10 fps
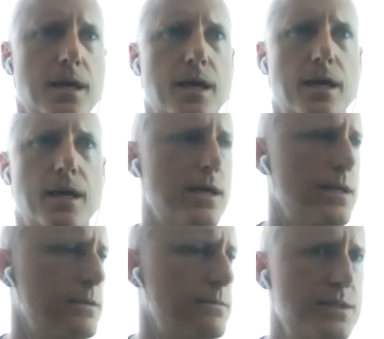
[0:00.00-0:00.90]

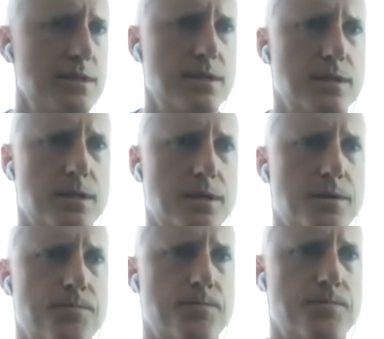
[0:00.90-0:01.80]
And I'm just gonna
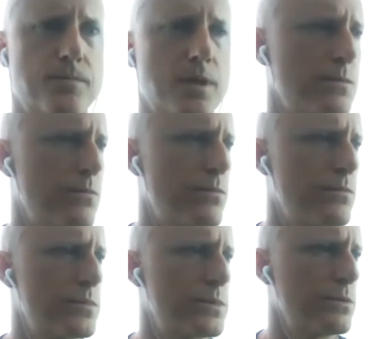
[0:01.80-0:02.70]

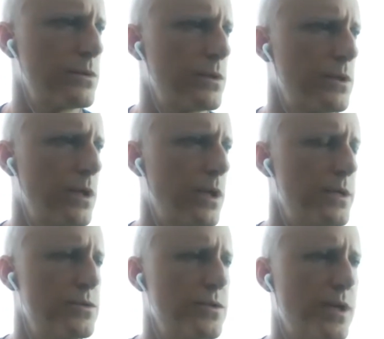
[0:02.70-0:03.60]
do a little
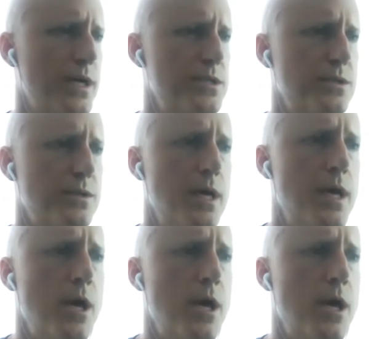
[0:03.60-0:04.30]
introduction.